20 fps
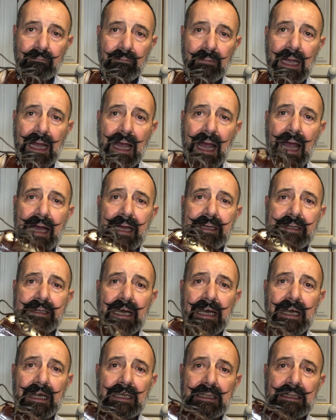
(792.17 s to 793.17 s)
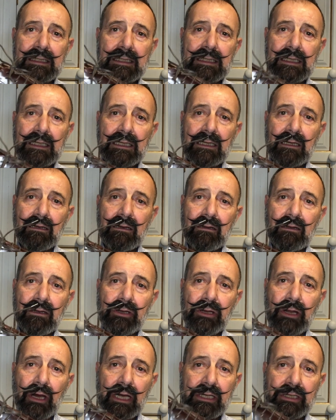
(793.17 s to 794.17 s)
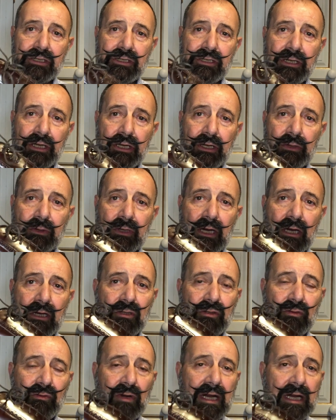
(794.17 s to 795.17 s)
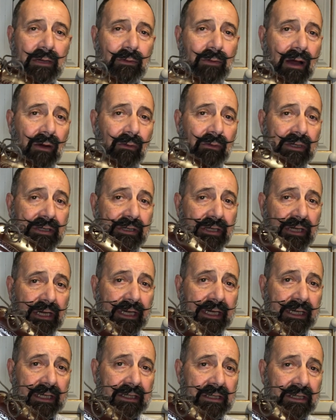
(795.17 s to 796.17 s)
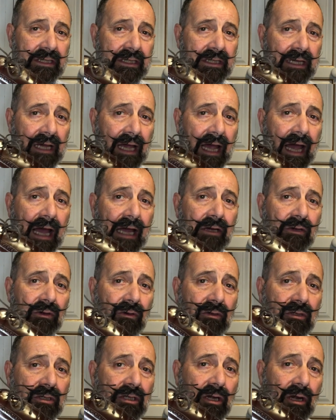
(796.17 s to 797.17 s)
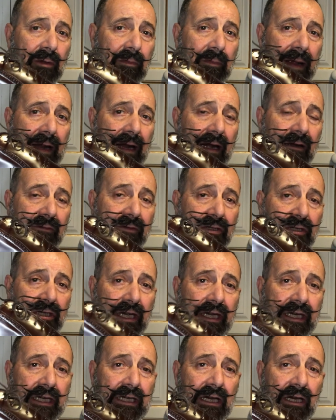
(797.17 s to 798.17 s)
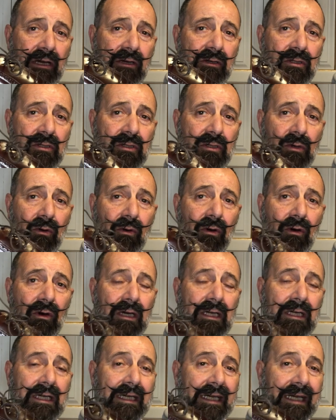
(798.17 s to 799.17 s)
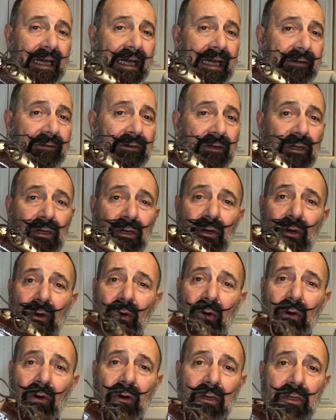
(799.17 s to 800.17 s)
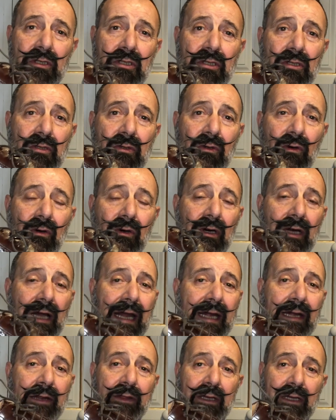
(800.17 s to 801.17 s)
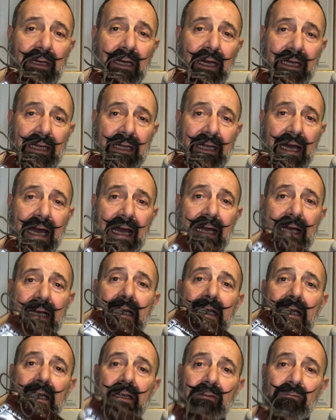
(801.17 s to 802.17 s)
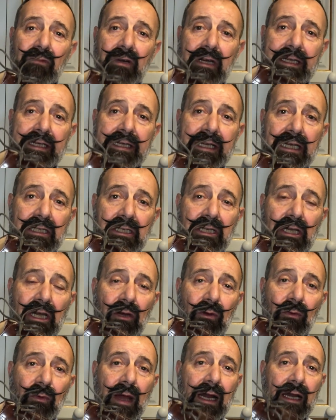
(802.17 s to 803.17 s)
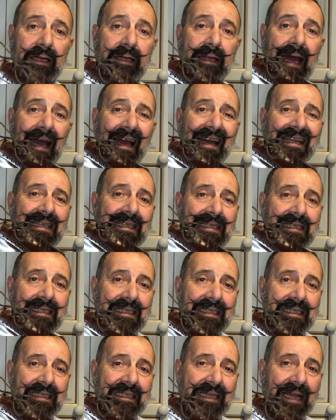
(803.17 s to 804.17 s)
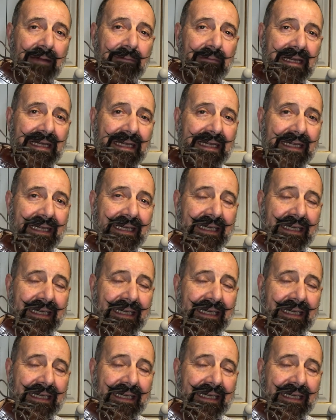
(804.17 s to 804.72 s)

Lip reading: and nice shoe, goes really well with jeans and also a pair of chinos or even cords or anything like that. Really does go well in that semi-formal